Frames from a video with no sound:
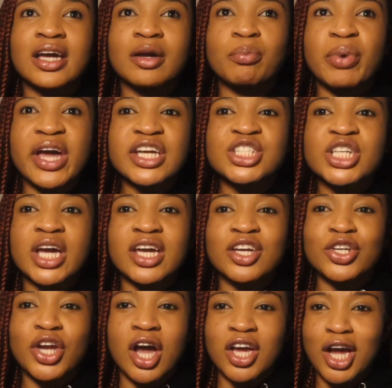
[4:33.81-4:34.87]
paycheck,
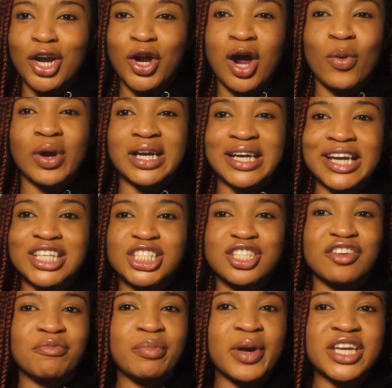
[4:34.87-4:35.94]
y'all know I work night
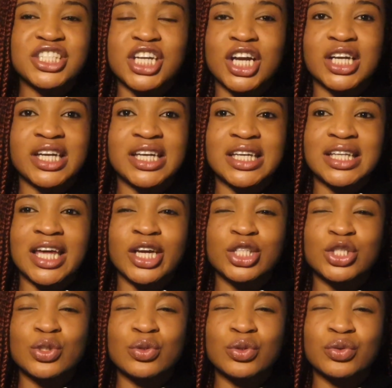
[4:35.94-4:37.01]
shift, paycheck will hit
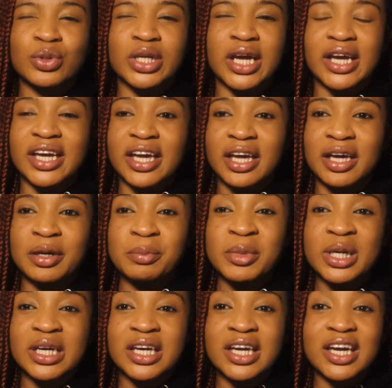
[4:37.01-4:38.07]
2-3 a.m.
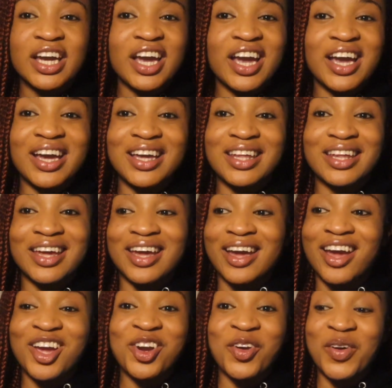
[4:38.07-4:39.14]

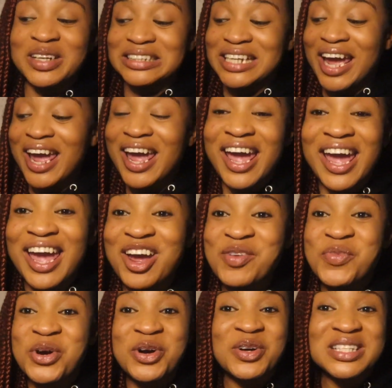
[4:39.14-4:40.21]
and
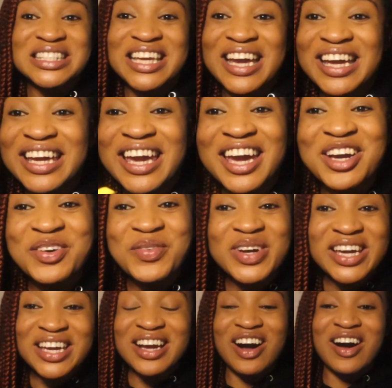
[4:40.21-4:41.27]
dang bro, 10K a
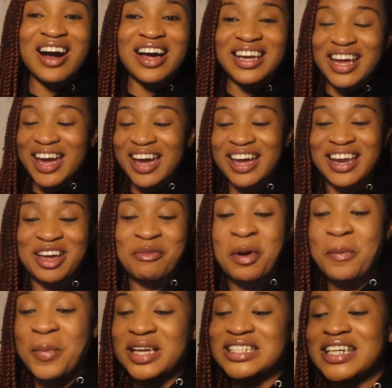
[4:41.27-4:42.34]
week, all that.
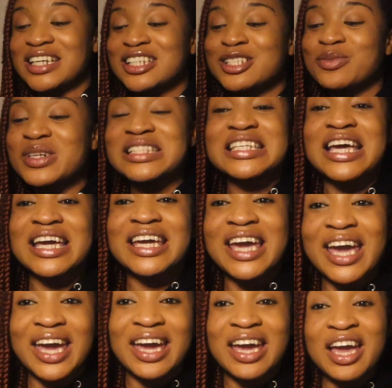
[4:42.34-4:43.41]
Like, my check this week
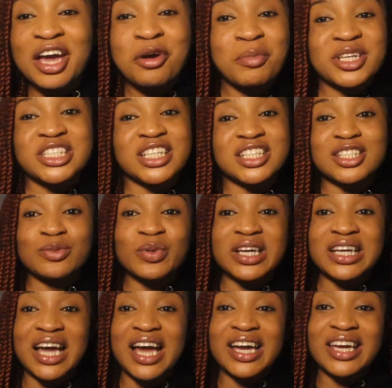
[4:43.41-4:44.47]
10K, my check this week
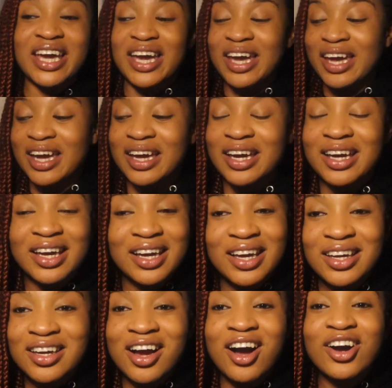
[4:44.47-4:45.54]
9K.
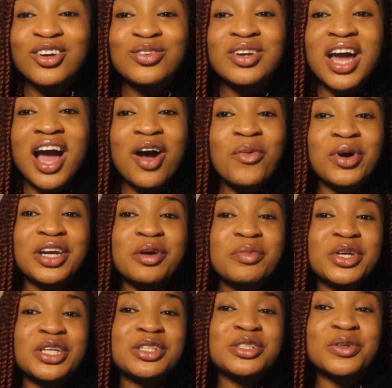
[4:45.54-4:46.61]
Y'all do not want to
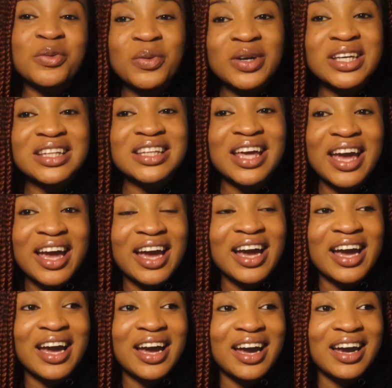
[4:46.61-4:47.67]
be doing
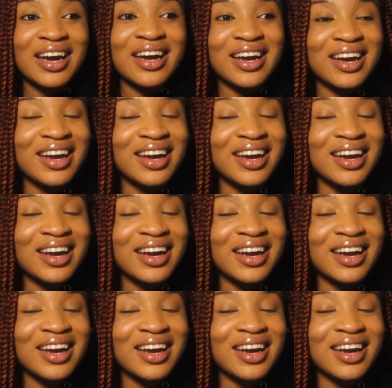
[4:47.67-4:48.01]
that.